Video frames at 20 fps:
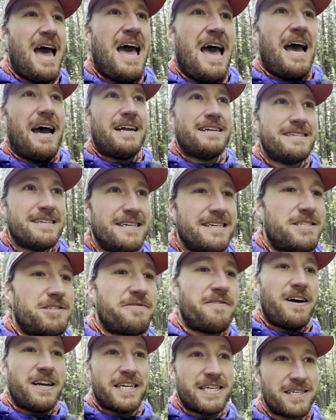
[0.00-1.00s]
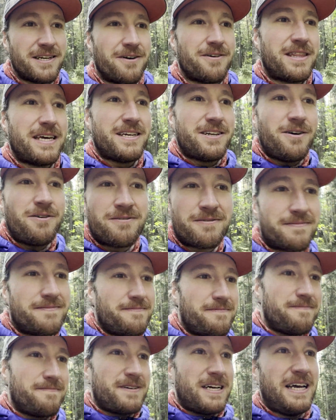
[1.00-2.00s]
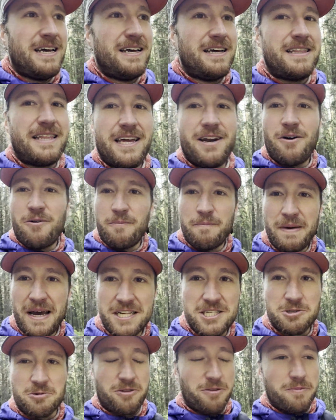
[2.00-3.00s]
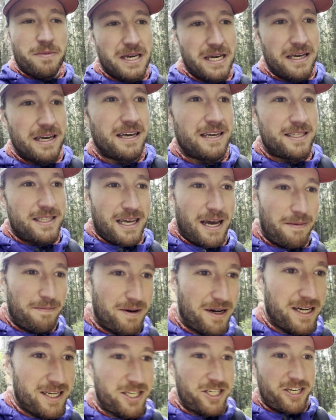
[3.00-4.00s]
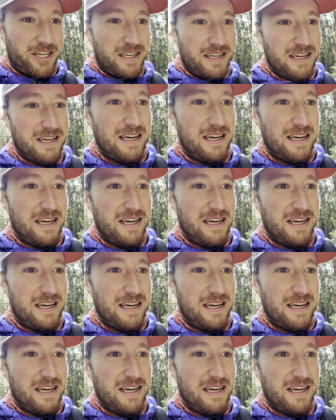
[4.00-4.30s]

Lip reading: And it's funny, you know, they don't mess with me that much.